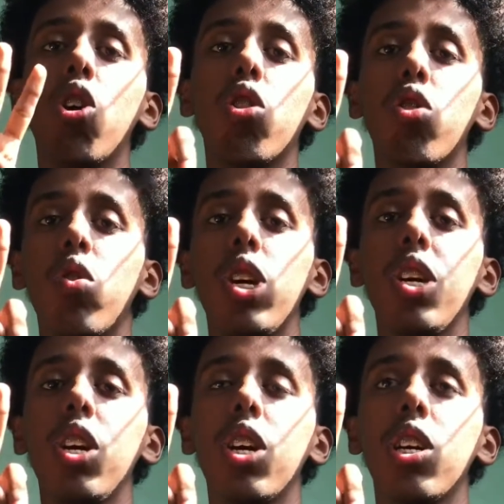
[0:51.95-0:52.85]
3,
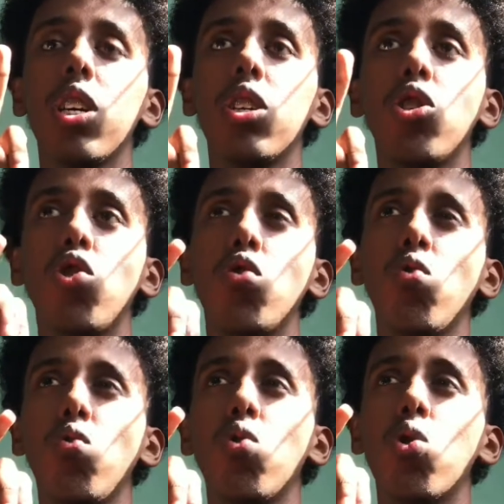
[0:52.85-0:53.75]
2,
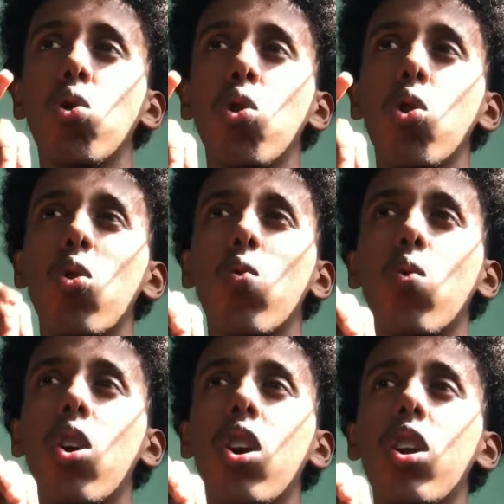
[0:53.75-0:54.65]

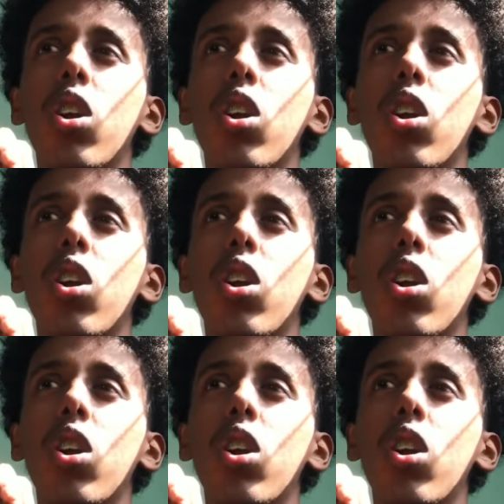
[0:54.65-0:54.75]
1.